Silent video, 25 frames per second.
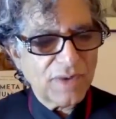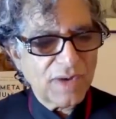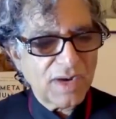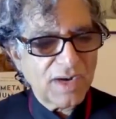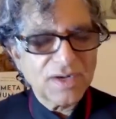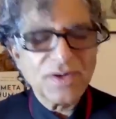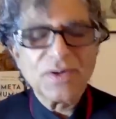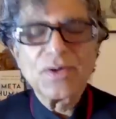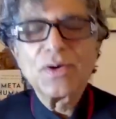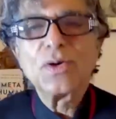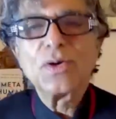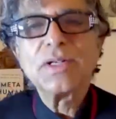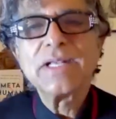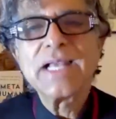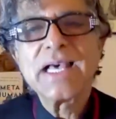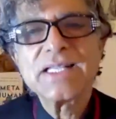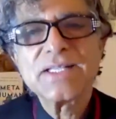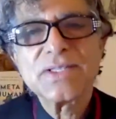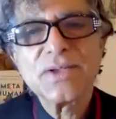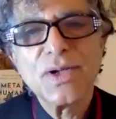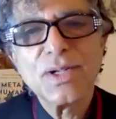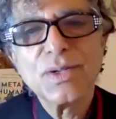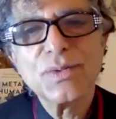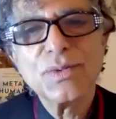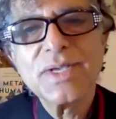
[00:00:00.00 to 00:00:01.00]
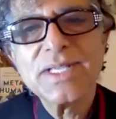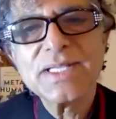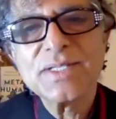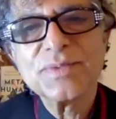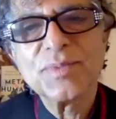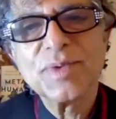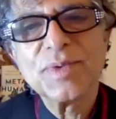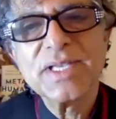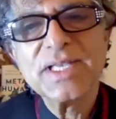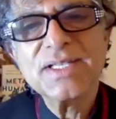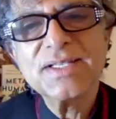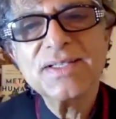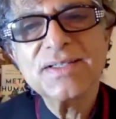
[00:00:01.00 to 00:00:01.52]
our goal has
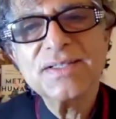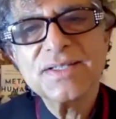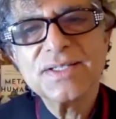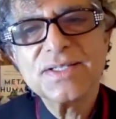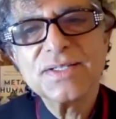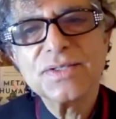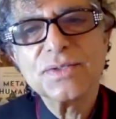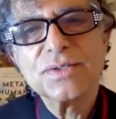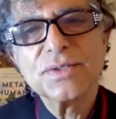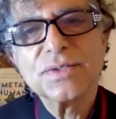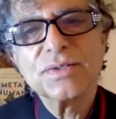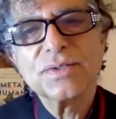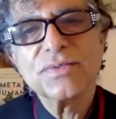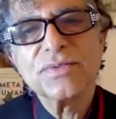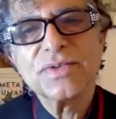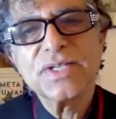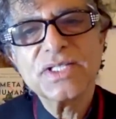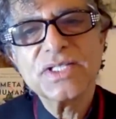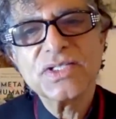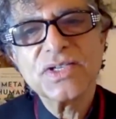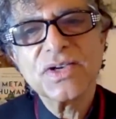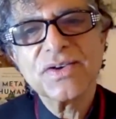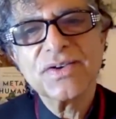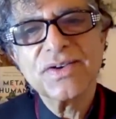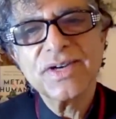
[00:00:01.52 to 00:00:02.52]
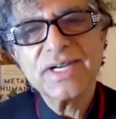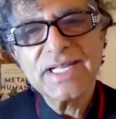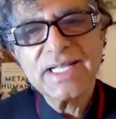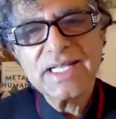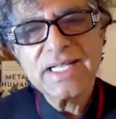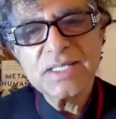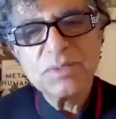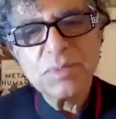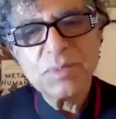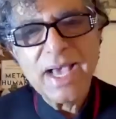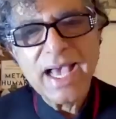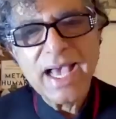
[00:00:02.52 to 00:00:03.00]
always been to reach a critical